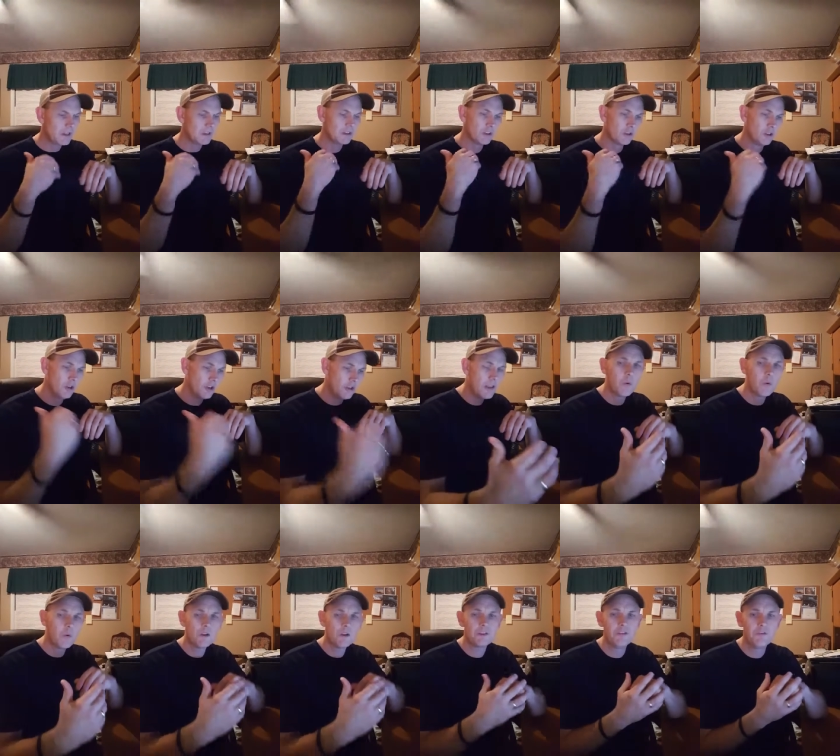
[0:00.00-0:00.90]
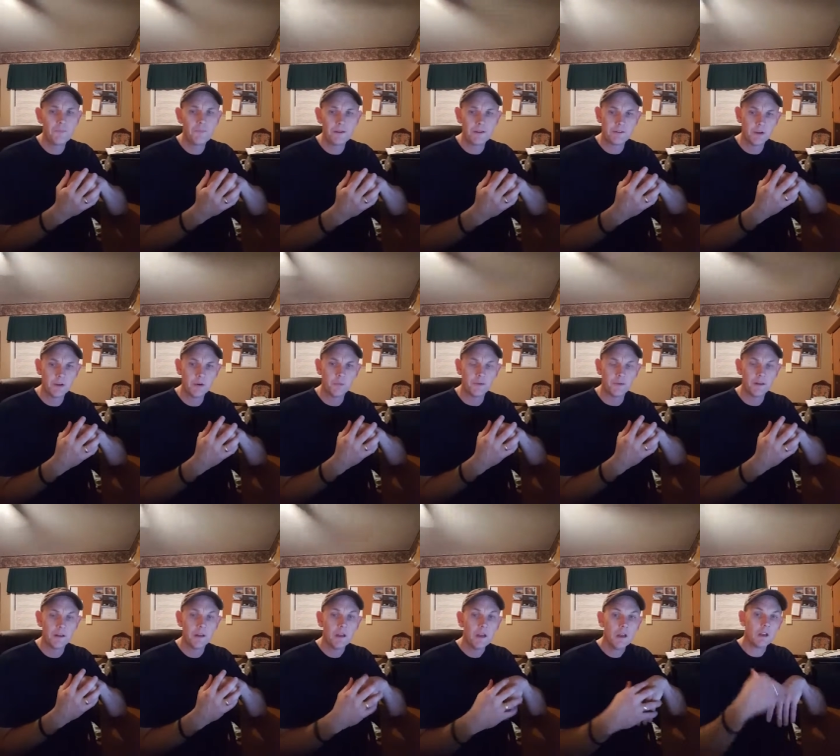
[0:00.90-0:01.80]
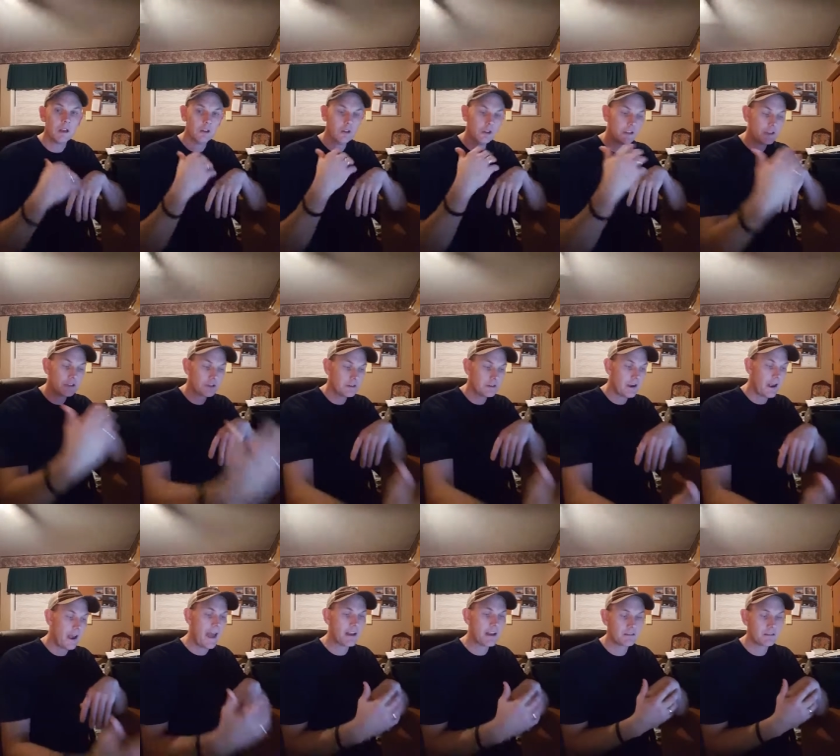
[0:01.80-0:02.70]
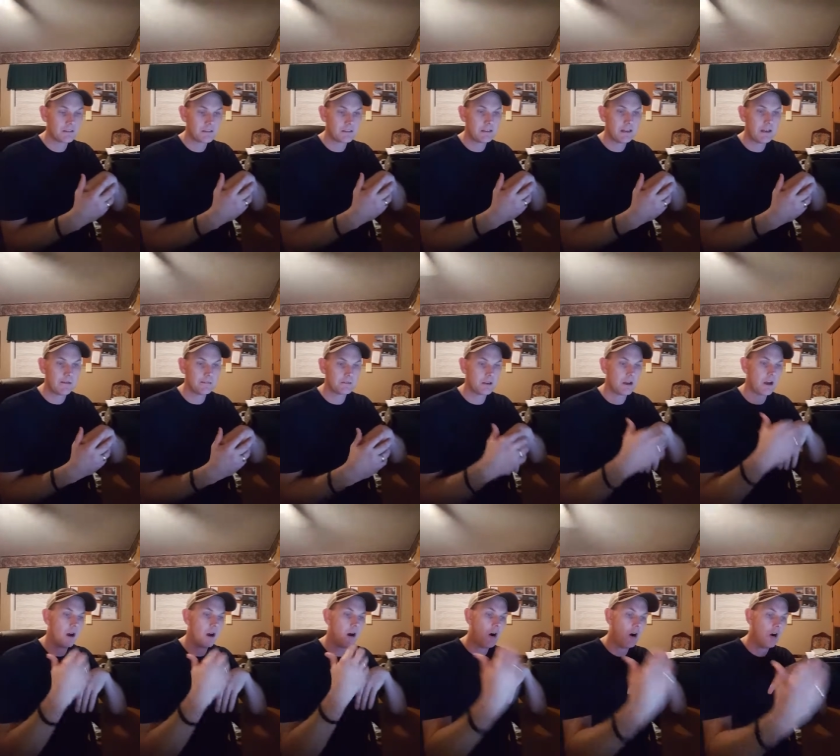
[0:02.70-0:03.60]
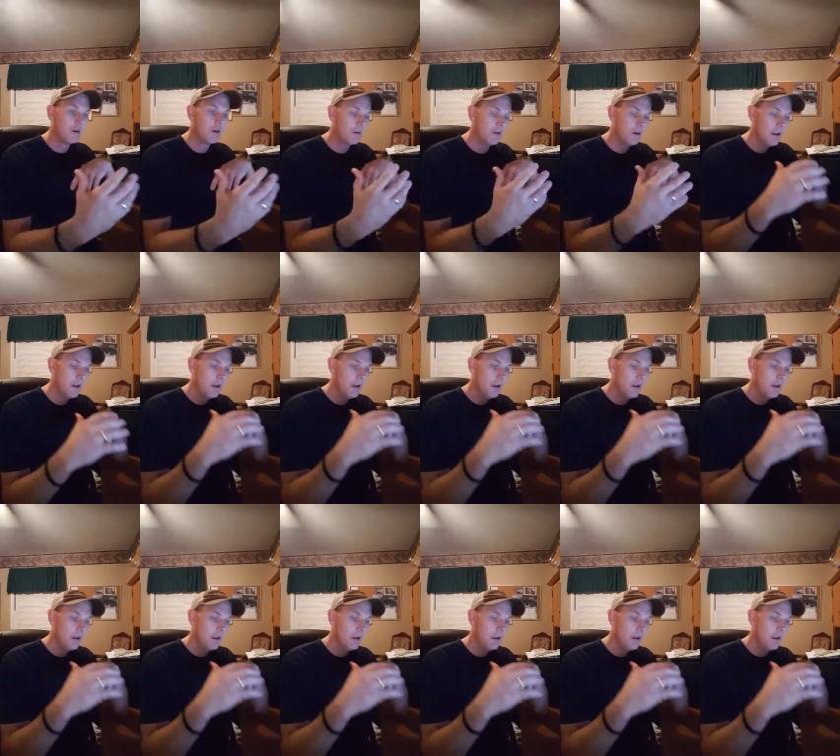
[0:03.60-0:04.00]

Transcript: look at what you've been doing, look at your action steps. Are